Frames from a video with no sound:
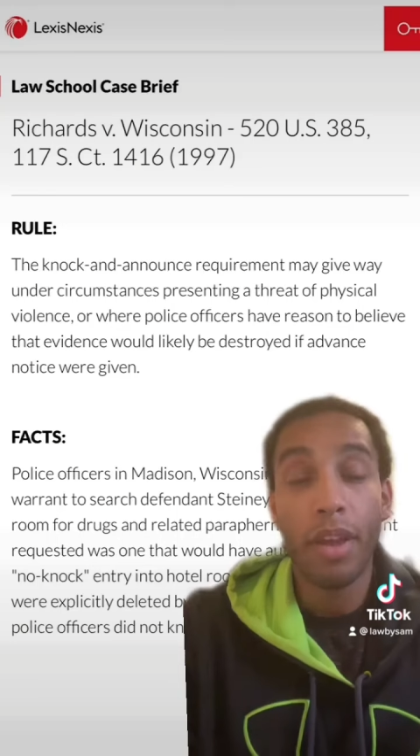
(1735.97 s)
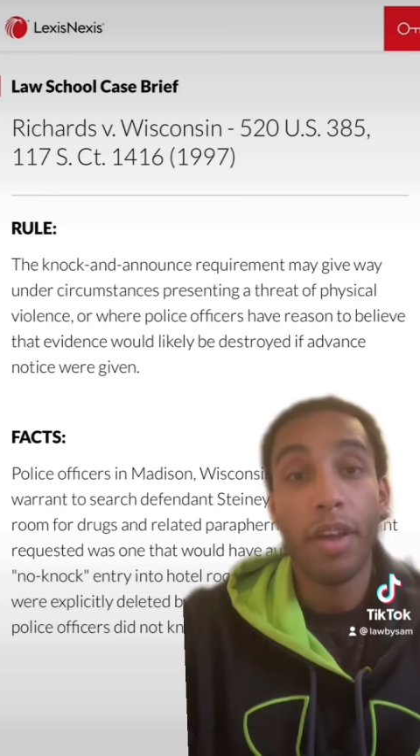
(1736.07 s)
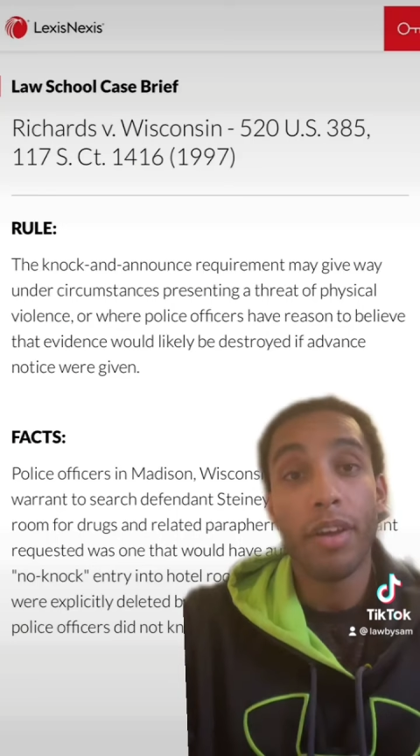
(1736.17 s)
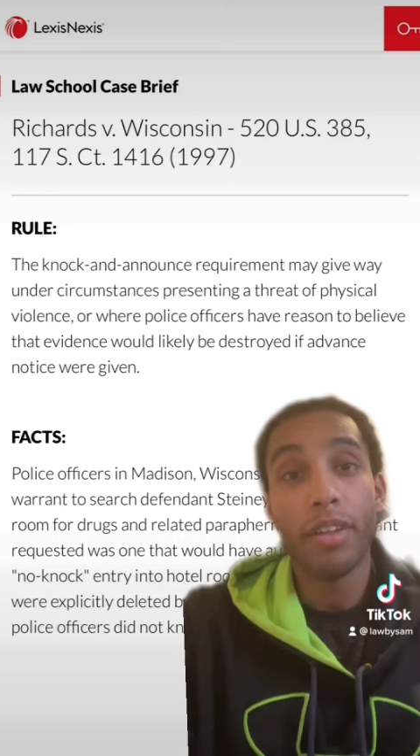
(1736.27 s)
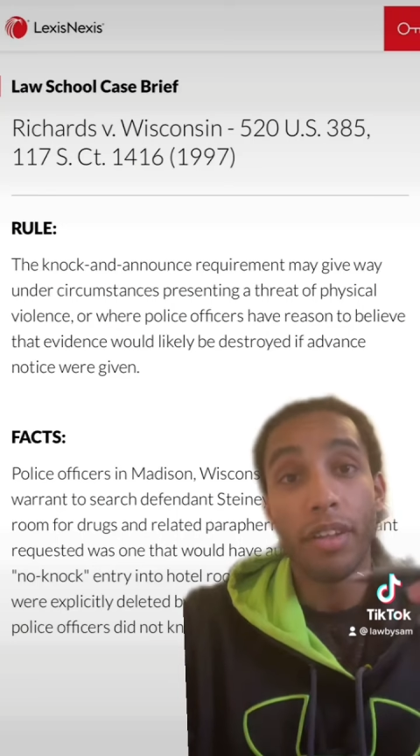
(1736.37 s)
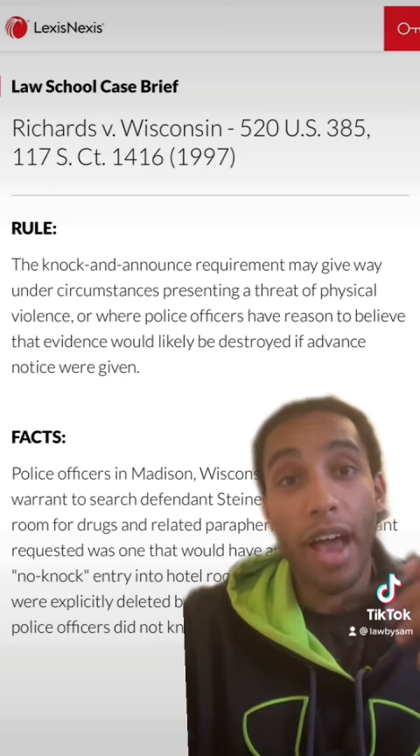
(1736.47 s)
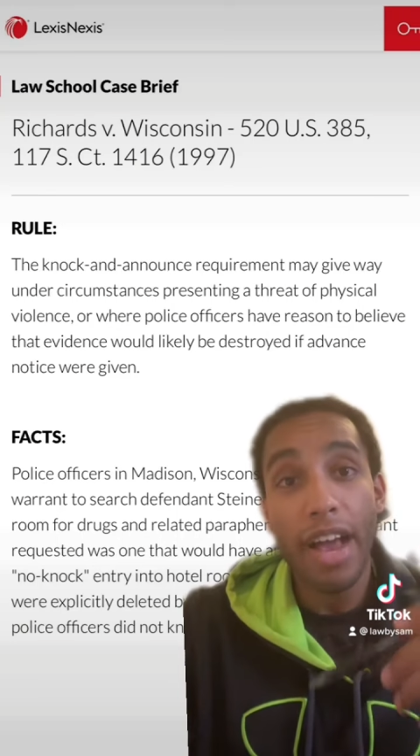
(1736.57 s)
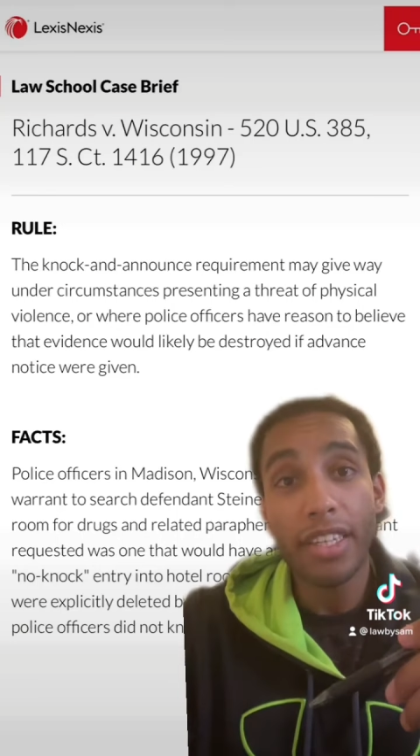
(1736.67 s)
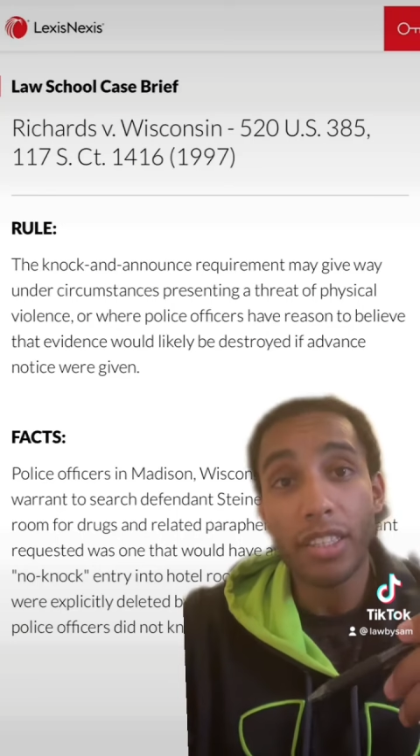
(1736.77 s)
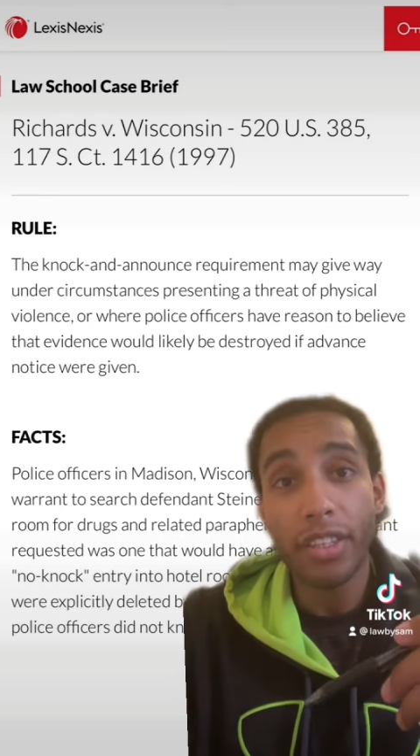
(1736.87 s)

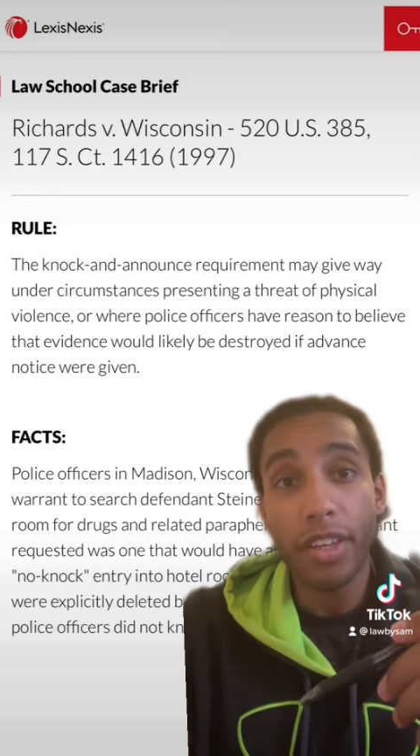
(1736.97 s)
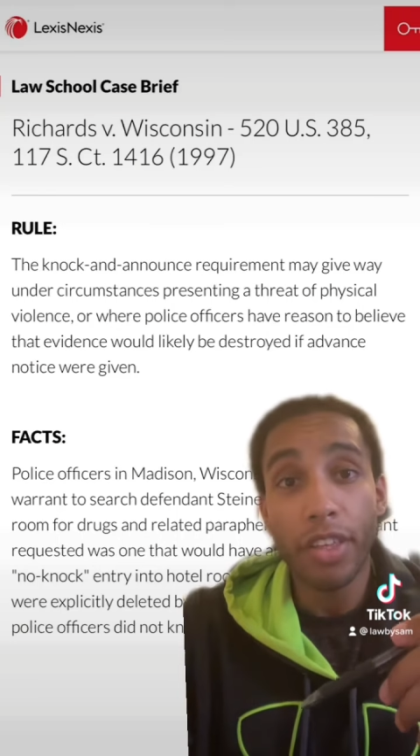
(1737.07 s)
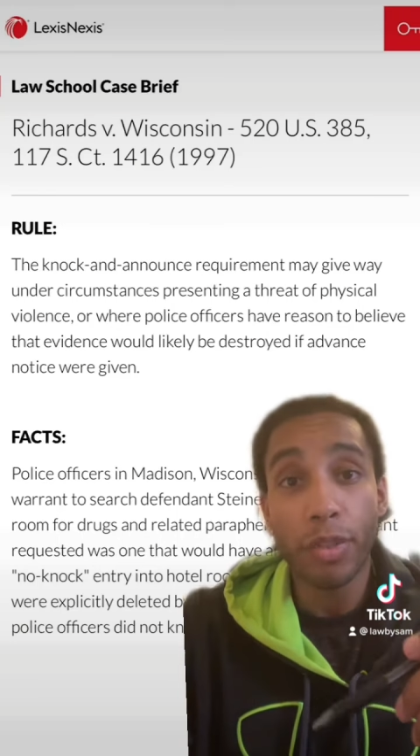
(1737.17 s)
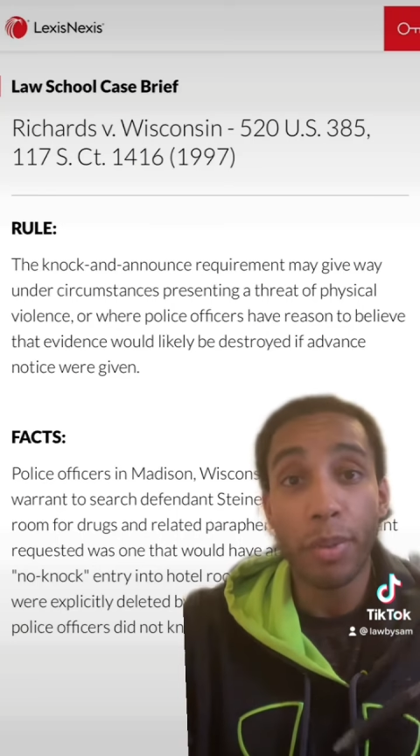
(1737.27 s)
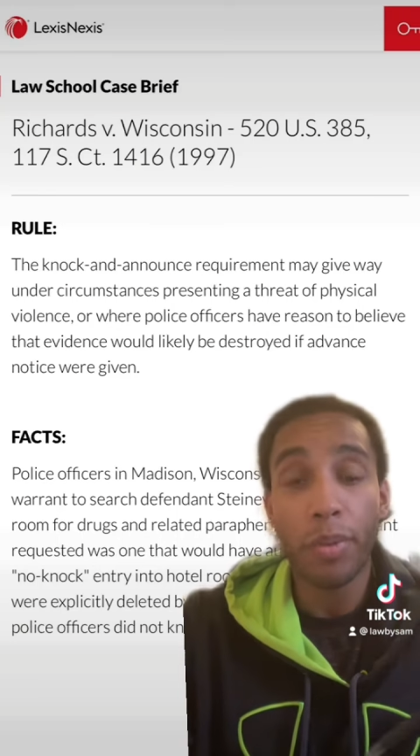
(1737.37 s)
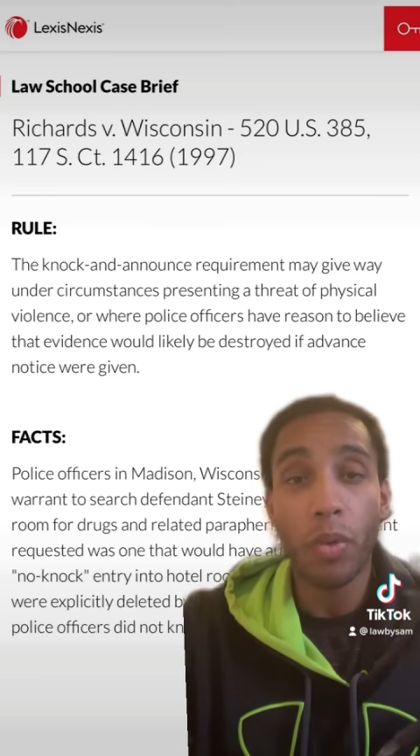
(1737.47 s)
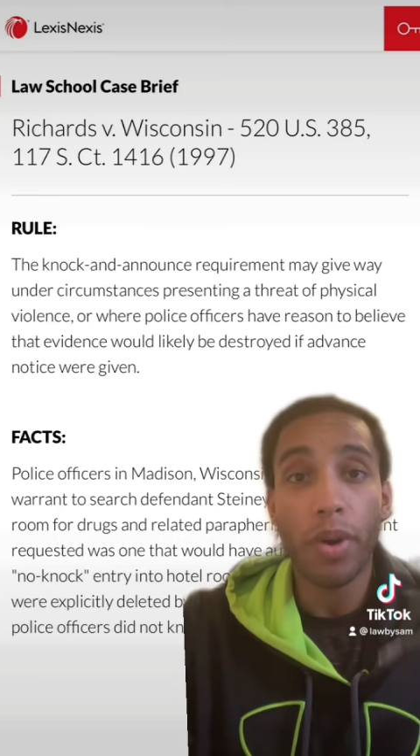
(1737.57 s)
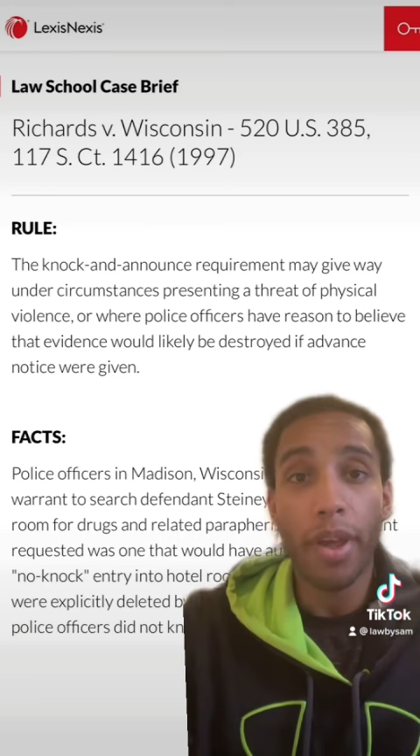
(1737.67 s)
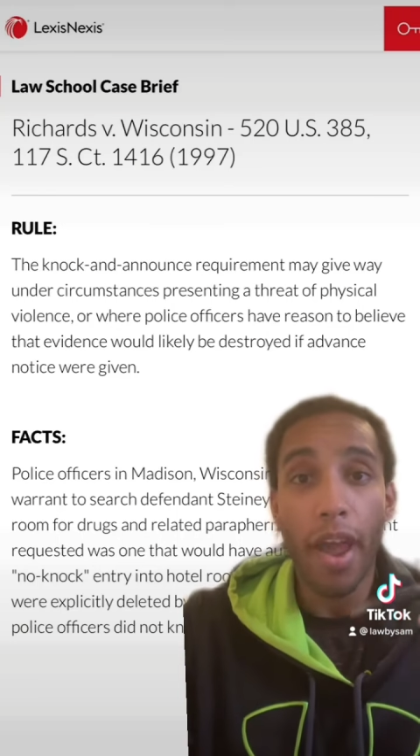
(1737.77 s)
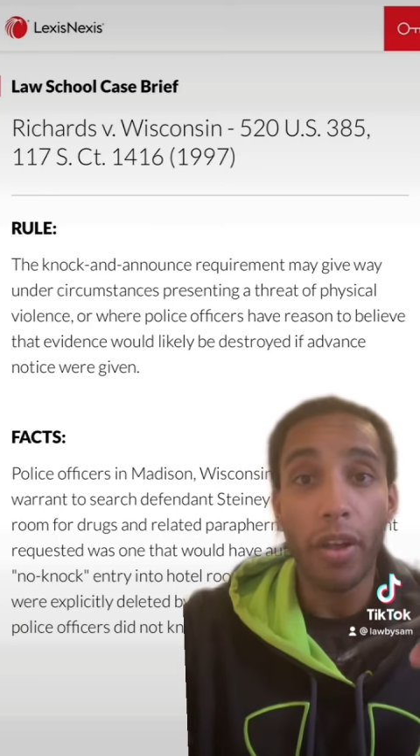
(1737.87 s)
Lastly, the Supreme Court
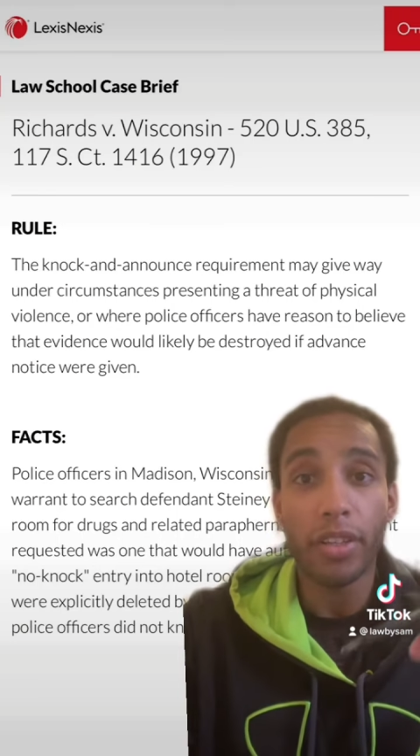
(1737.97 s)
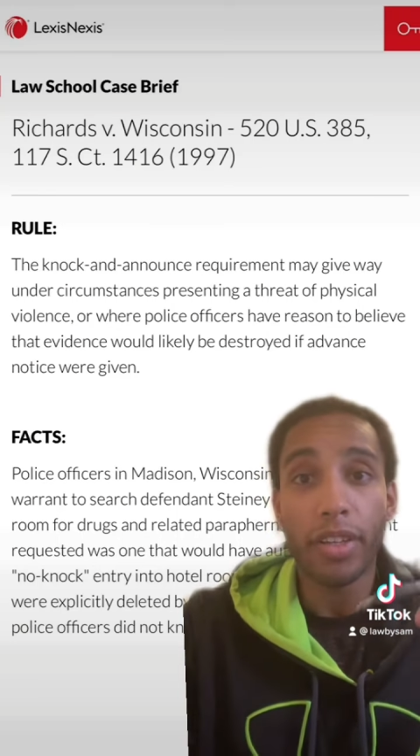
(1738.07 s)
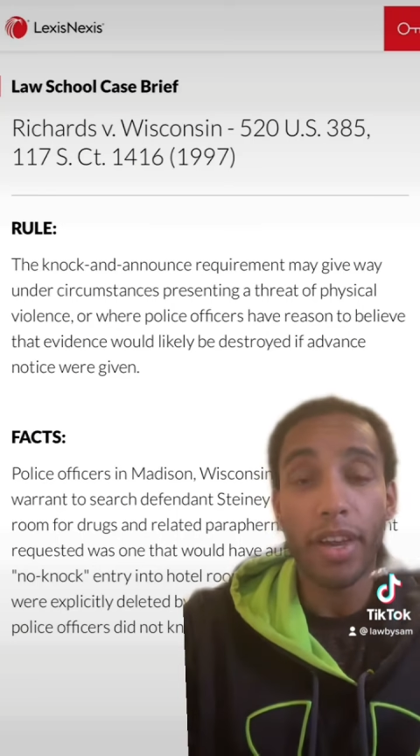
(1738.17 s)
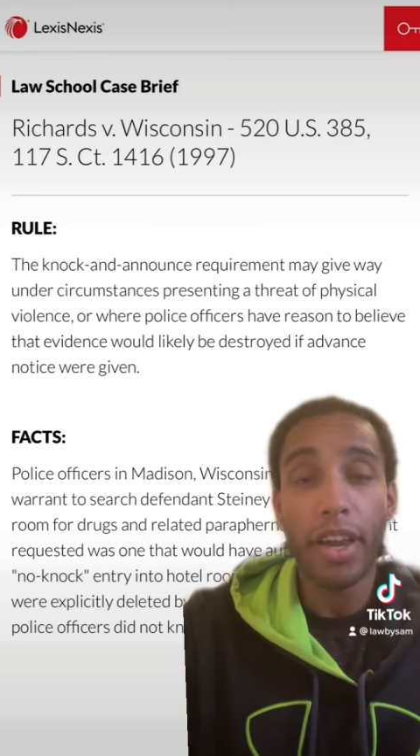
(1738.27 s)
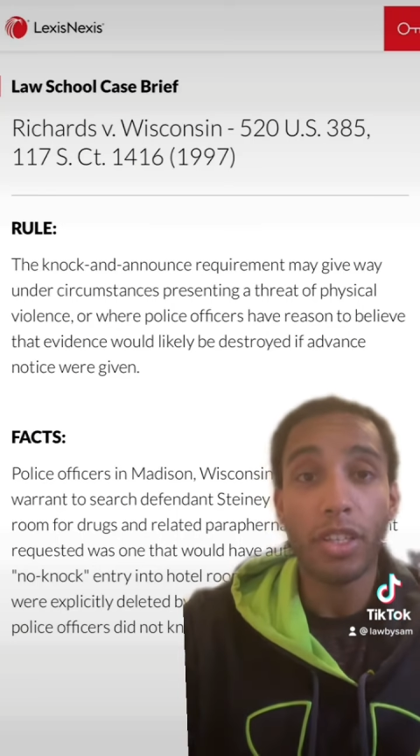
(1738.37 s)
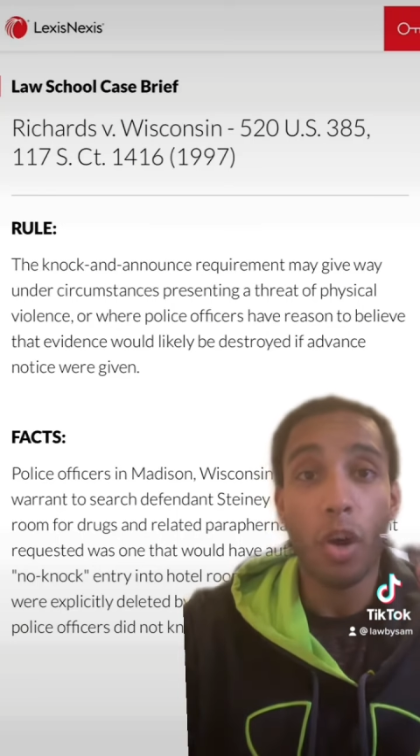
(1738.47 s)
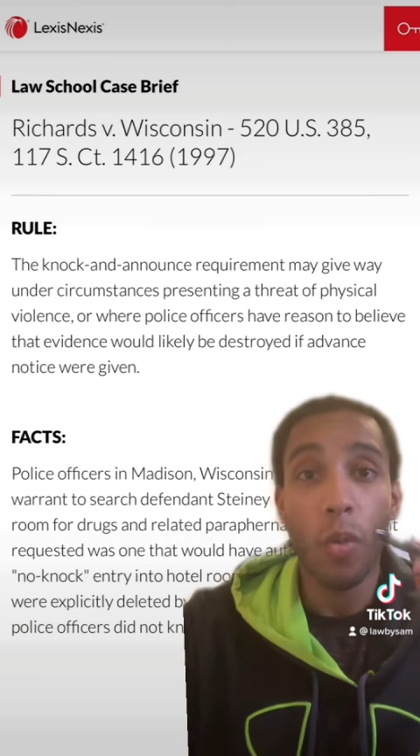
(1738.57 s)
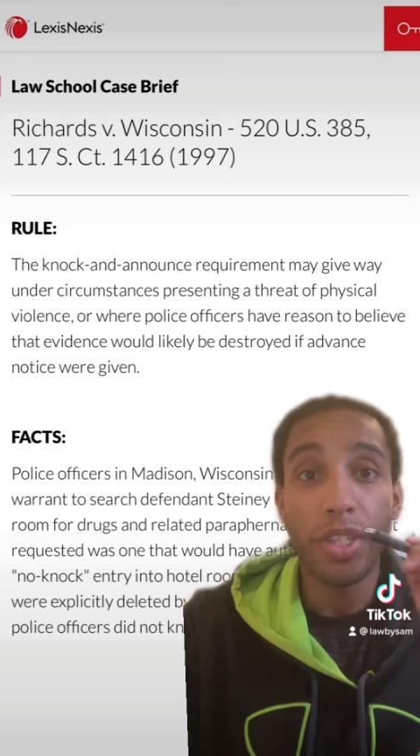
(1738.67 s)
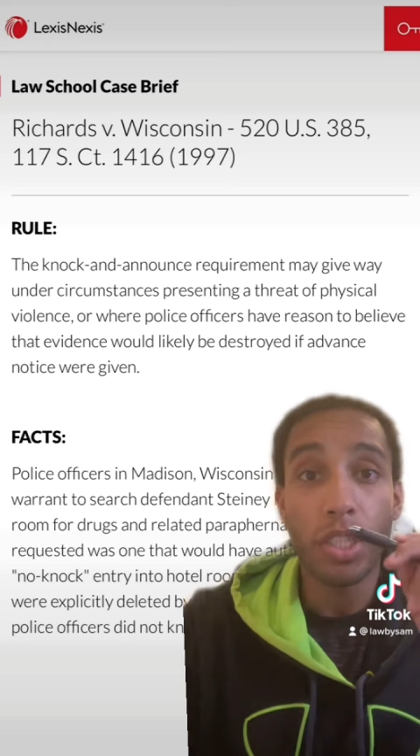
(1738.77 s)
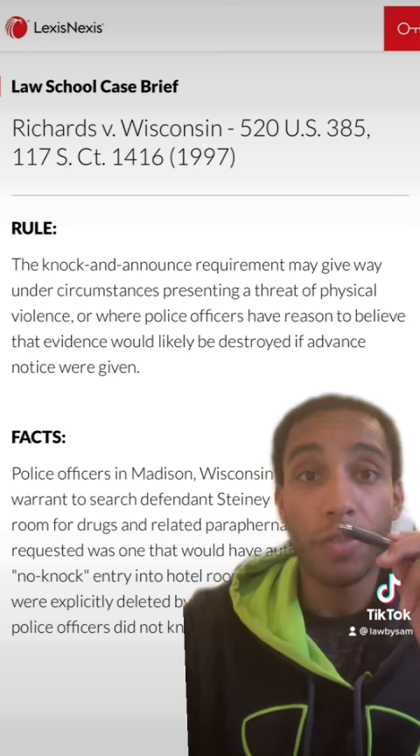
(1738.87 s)
held in the case called
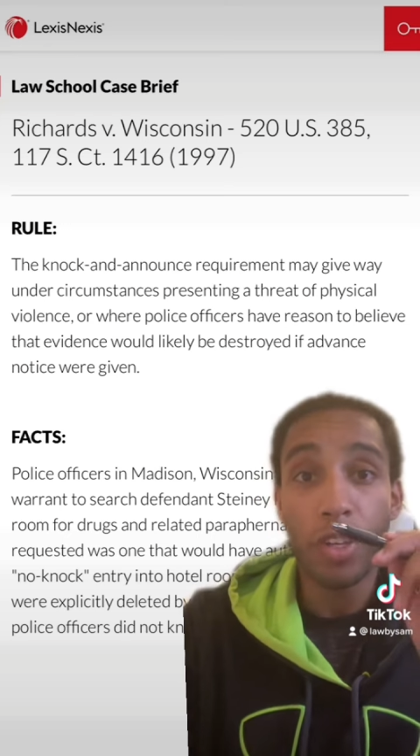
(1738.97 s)
Richards v.